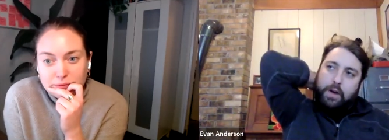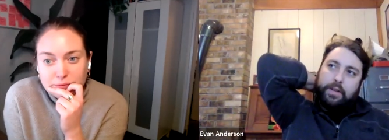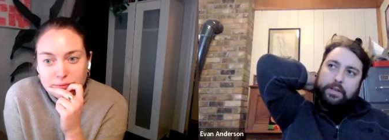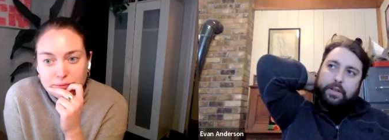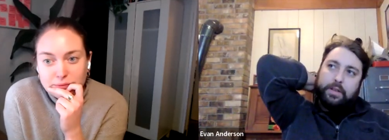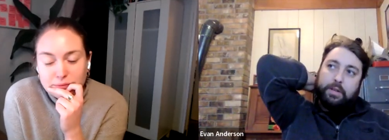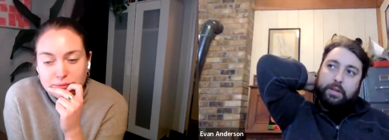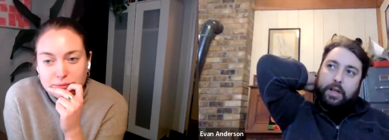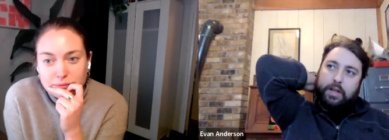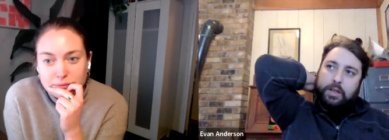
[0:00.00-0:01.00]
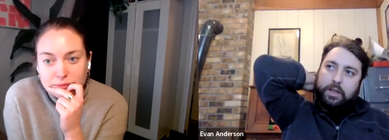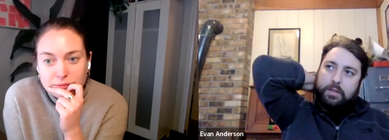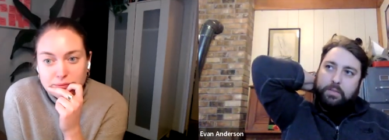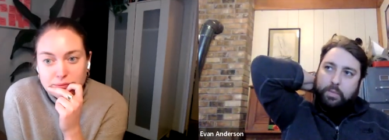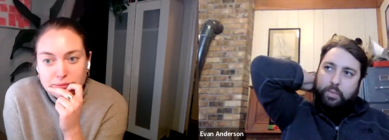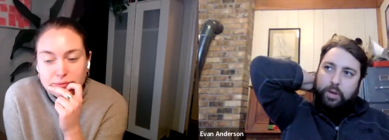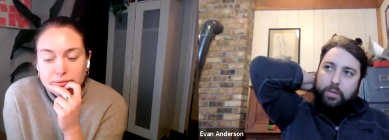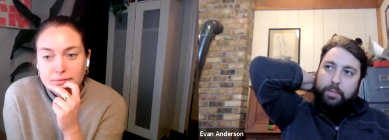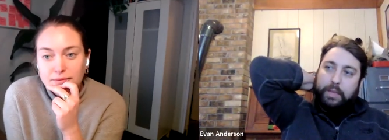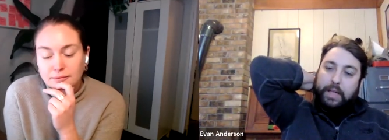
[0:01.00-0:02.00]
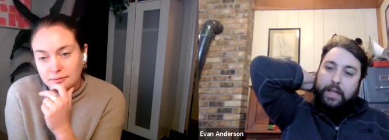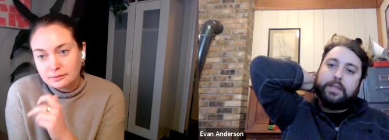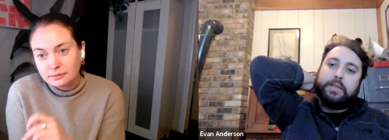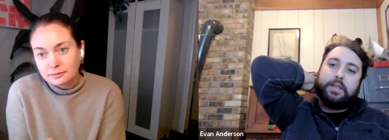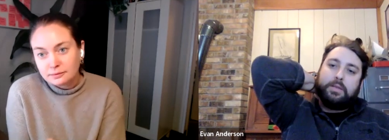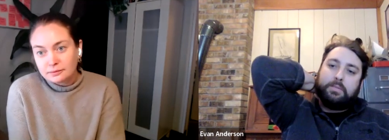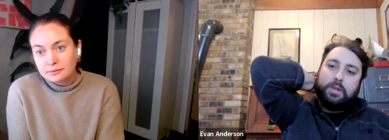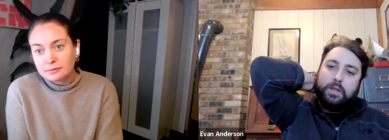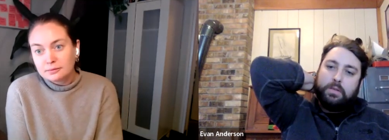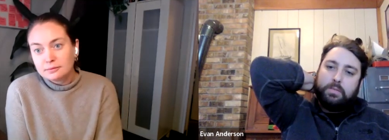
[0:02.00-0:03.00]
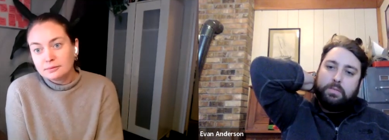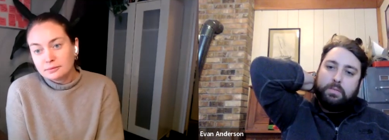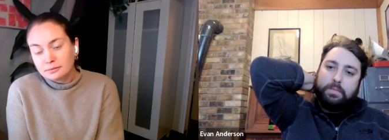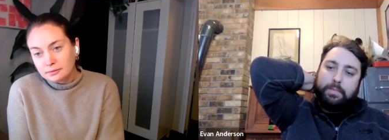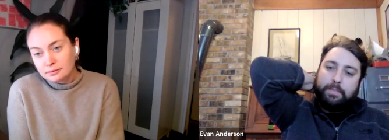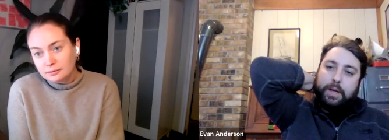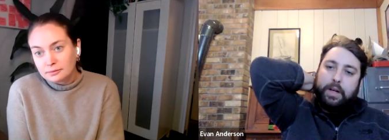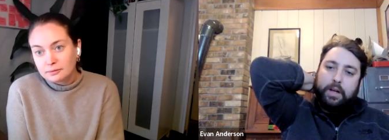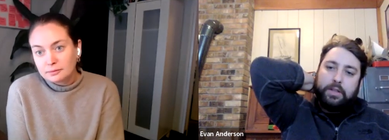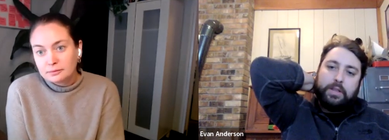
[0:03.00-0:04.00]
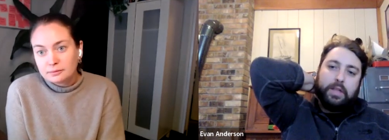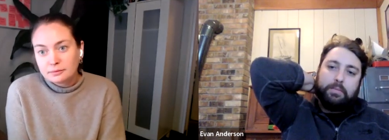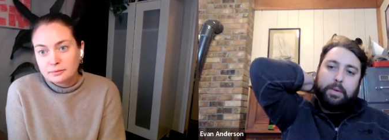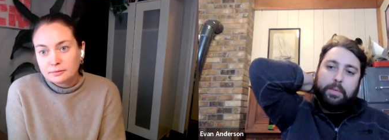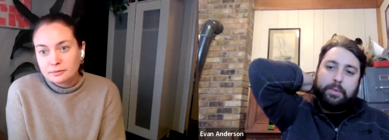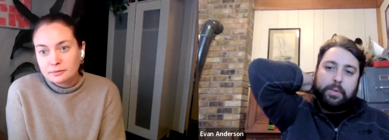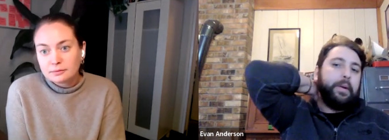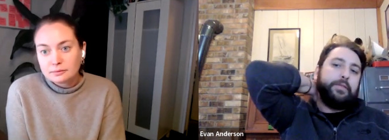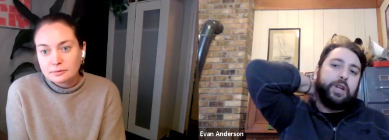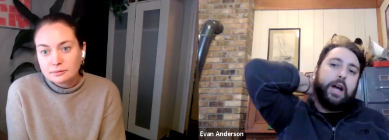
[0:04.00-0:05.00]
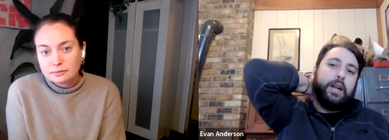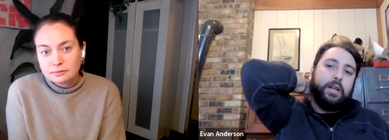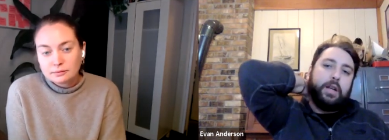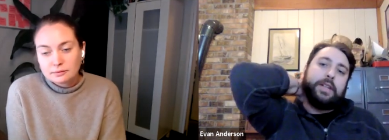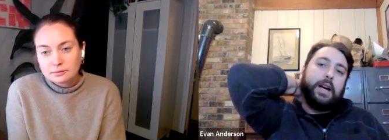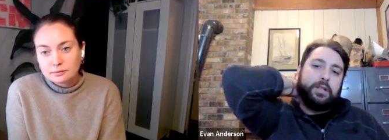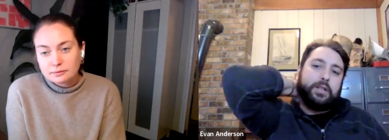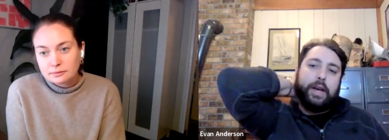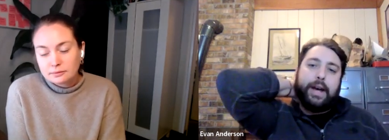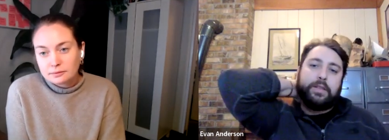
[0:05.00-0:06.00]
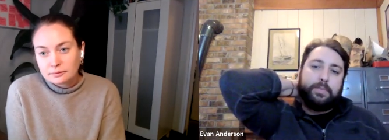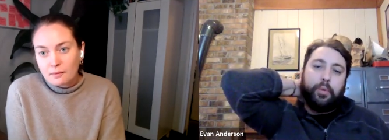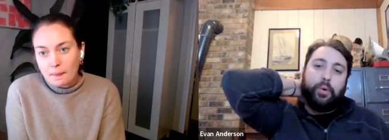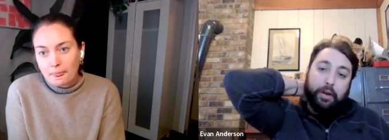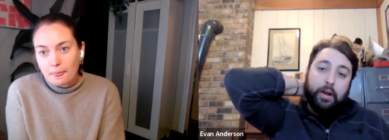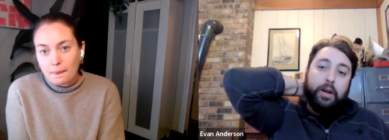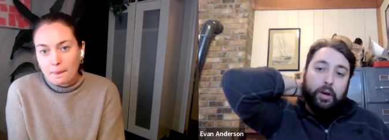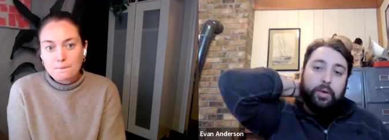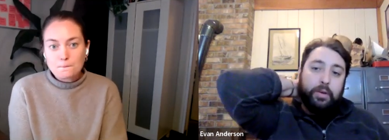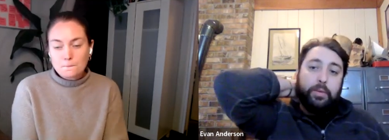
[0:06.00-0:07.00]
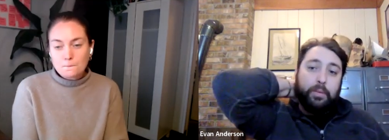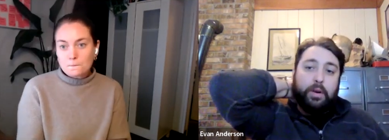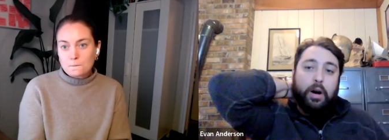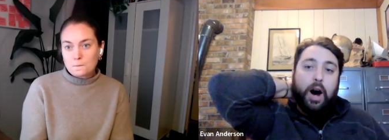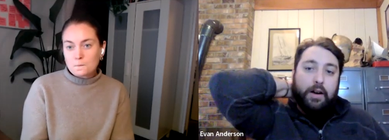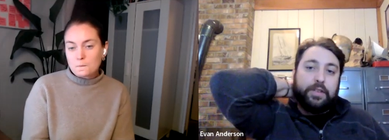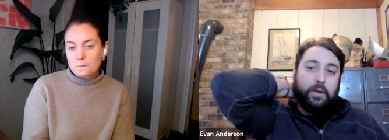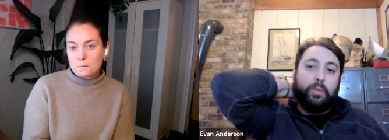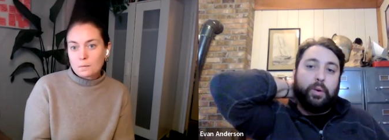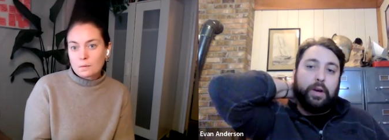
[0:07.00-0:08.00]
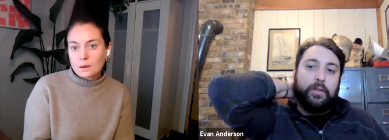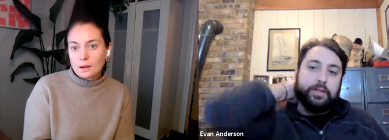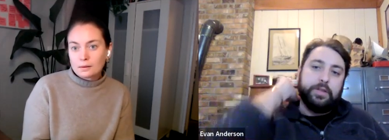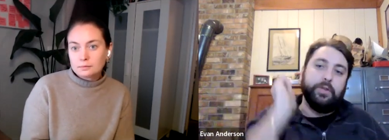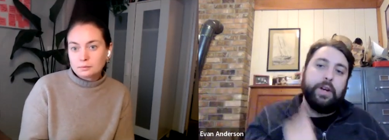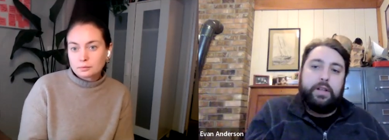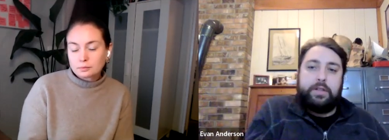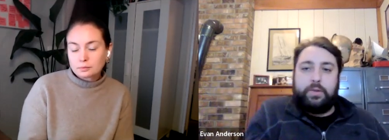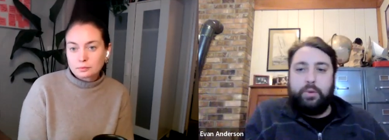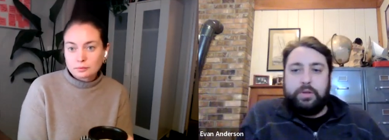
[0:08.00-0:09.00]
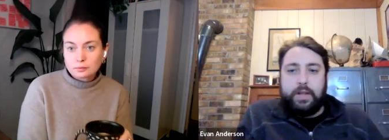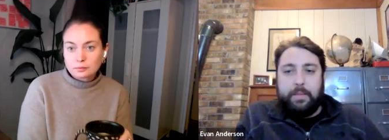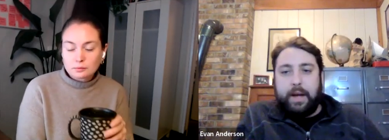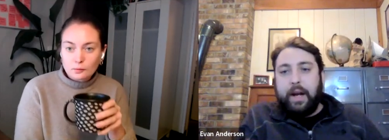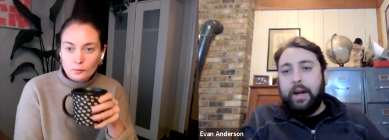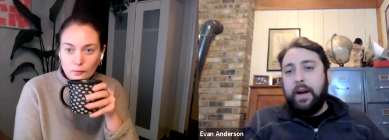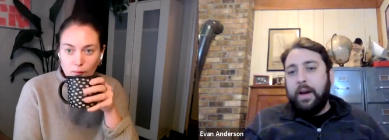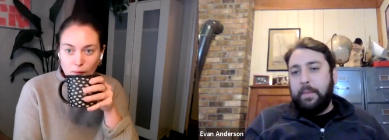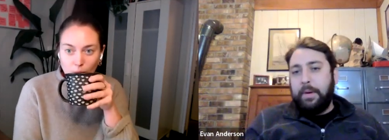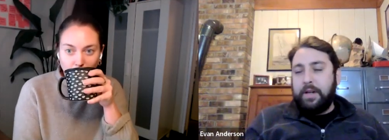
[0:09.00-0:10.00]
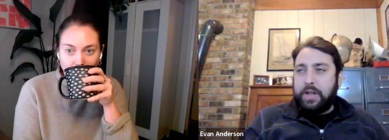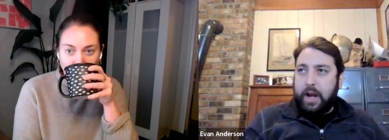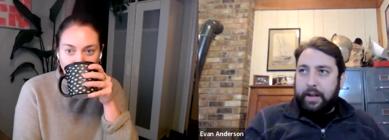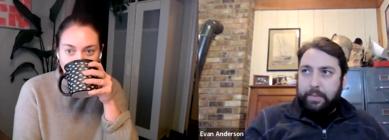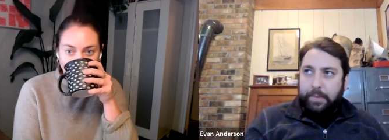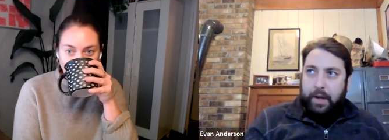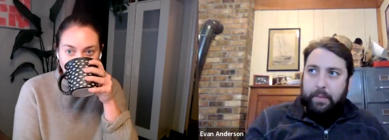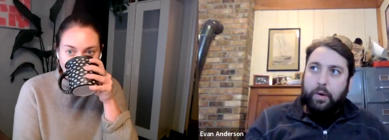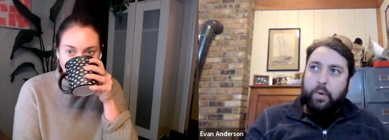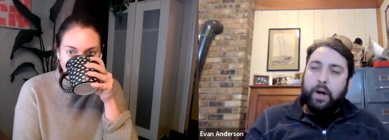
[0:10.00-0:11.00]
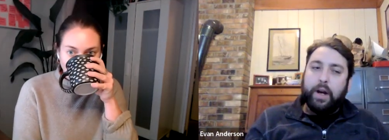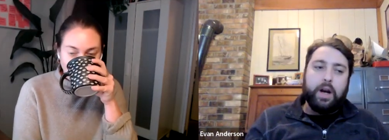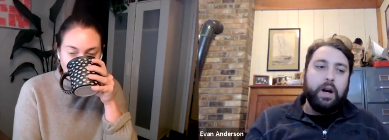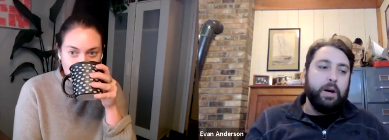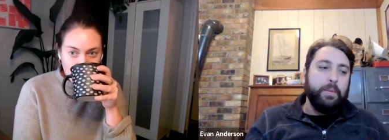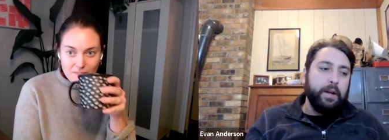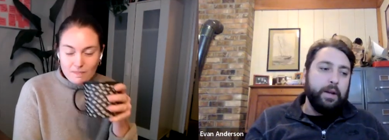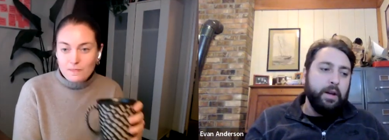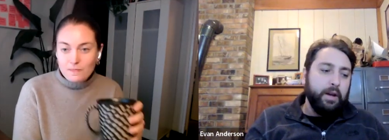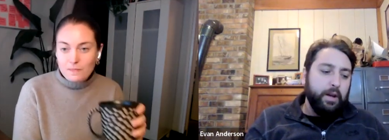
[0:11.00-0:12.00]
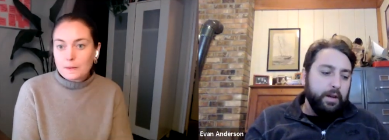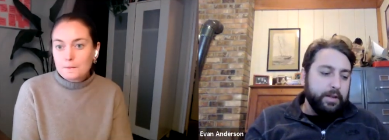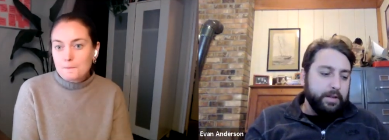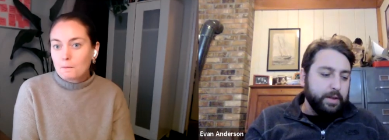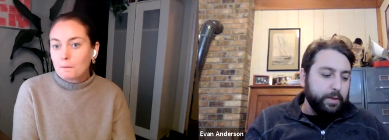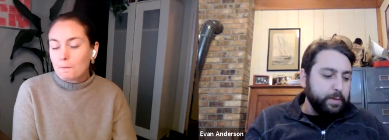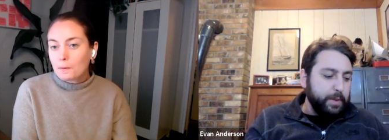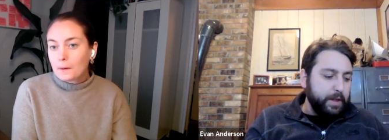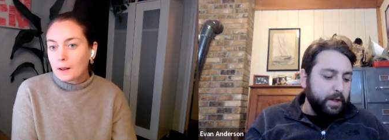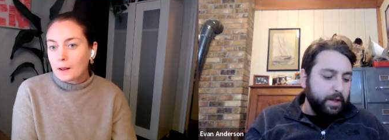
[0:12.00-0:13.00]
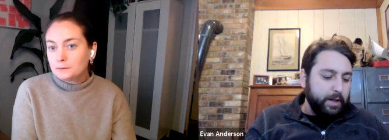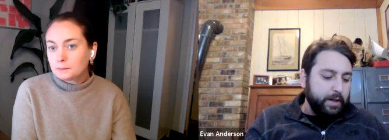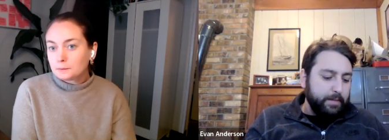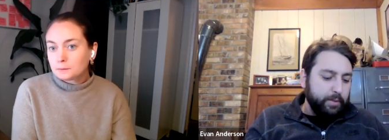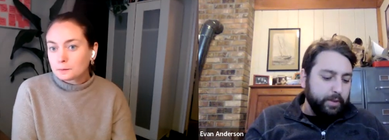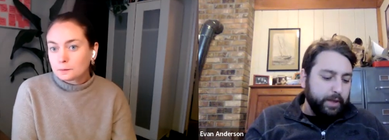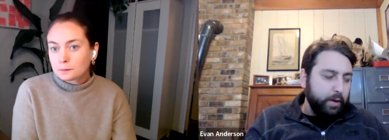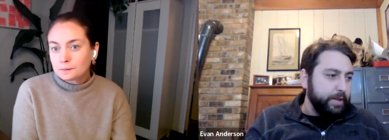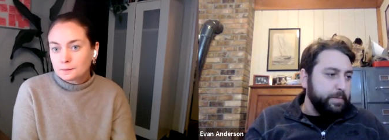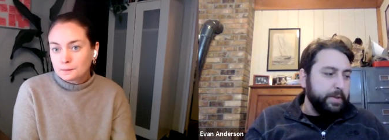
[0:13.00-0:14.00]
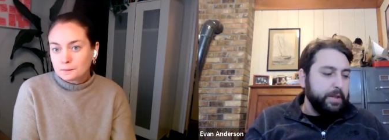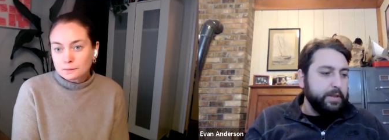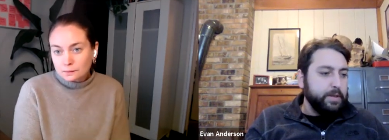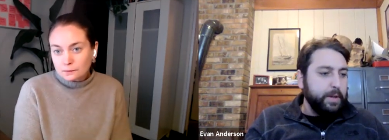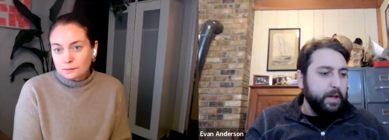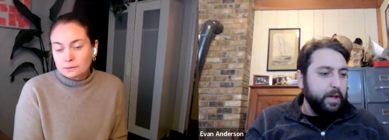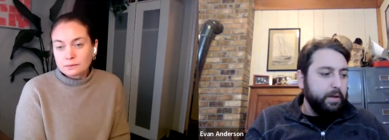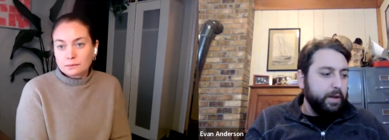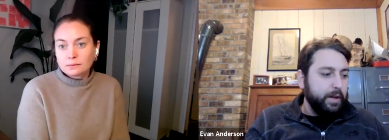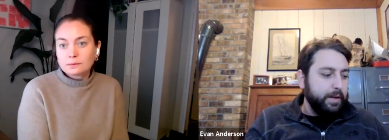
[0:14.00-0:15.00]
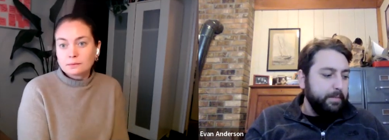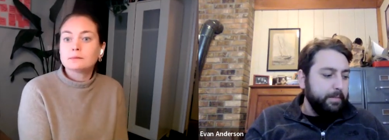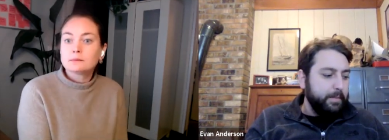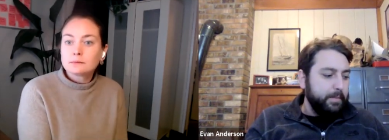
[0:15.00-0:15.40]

Speaker 1: obvious, and indeed will, because the PRC, People's Republic of China, does actually export often whatever surveillance tools they make. But in China, it's becoming quite common. This has always been, well, not always, but this has been a